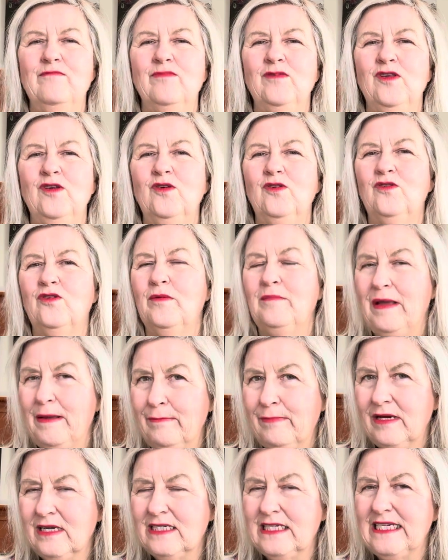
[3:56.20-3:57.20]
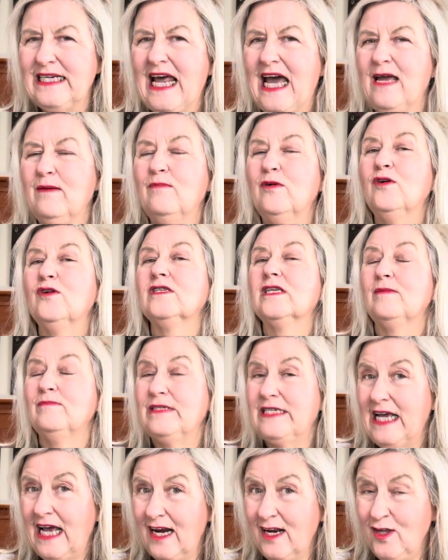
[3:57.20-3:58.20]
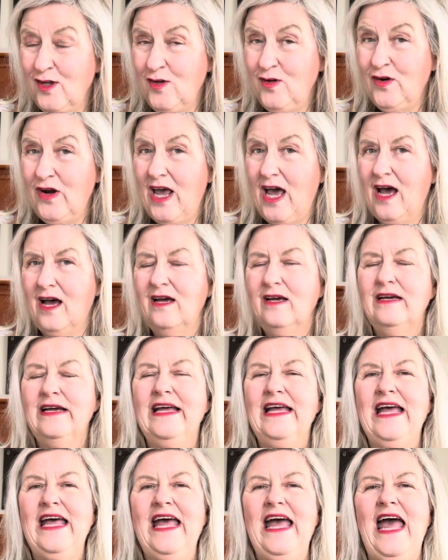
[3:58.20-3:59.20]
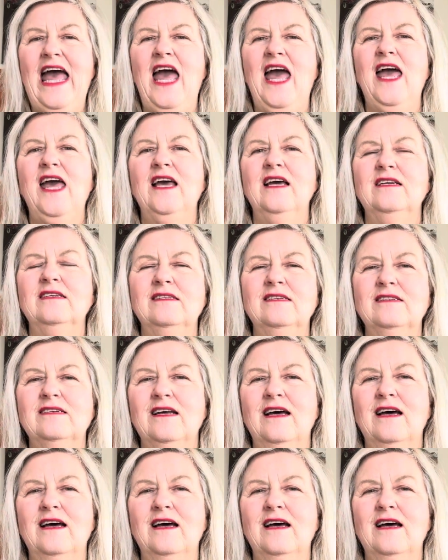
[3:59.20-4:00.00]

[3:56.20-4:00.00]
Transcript: you'll remember his name because I'm telling you now, and